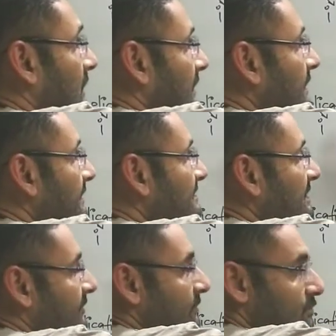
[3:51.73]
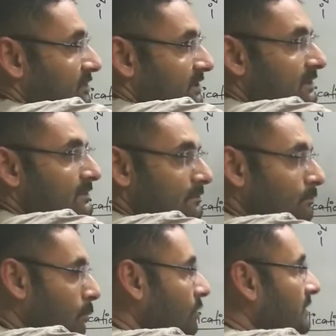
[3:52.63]
current is given to the
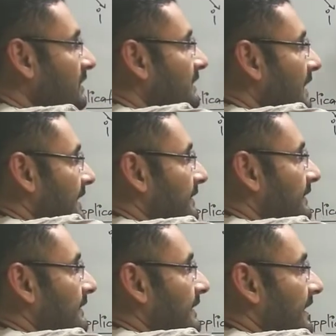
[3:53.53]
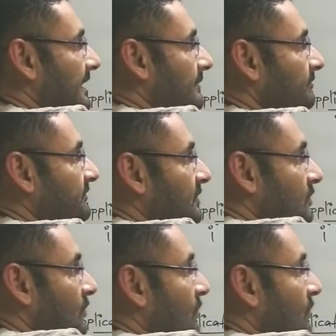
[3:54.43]
motor, at that time